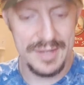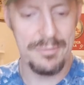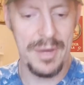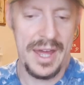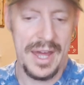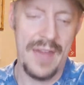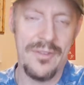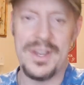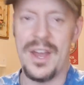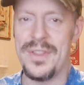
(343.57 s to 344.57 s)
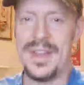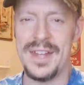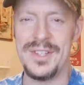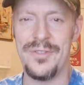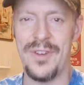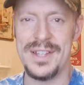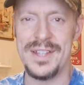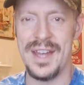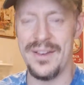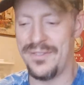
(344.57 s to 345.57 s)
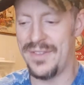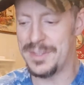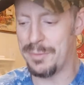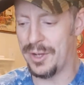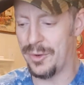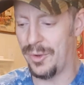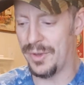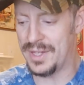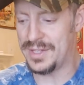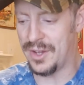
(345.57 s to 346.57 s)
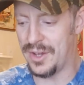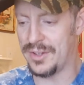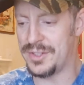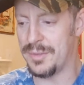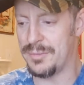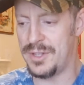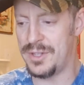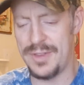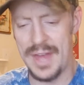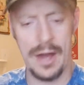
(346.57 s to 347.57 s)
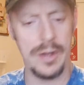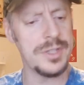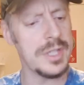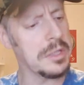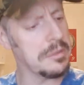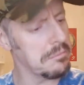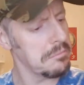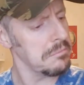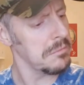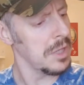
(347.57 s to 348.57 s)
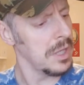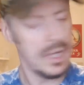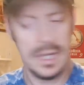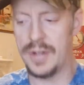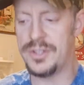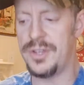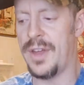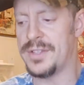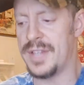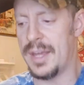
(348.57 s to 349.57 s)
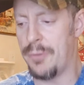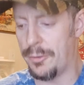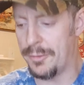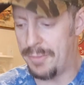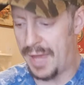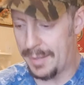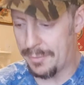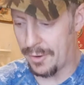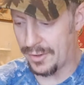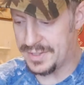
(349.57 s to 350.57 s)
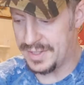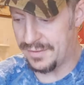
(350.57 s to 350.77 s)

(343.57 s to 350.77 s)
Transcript: But every now and then I do find stuff that's pretty cool in this. So here's some 2008 Bowman paper. Let's see if